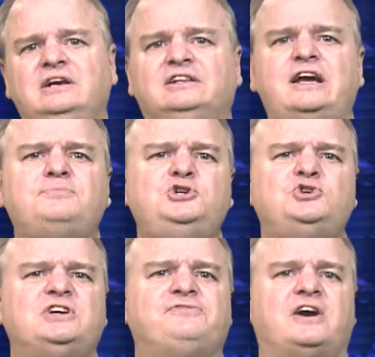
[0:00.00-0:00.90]
Lamps
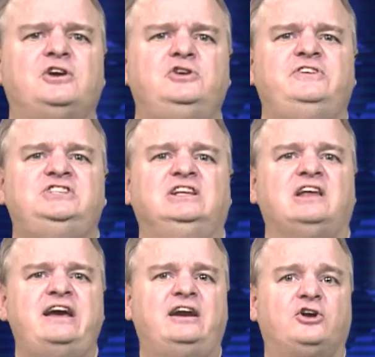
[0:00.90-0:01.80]
using far UVC
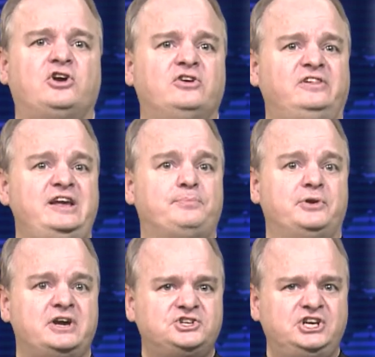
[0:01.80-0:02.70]
light are currently in
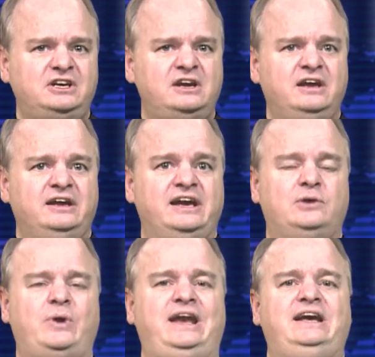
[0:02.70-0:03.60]
production and
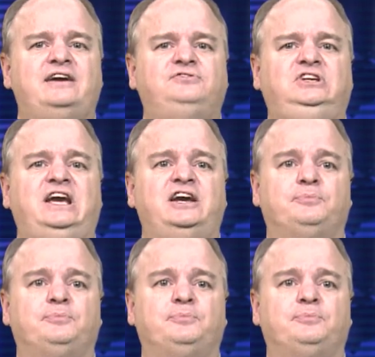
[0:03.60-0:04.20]
awaiting FDA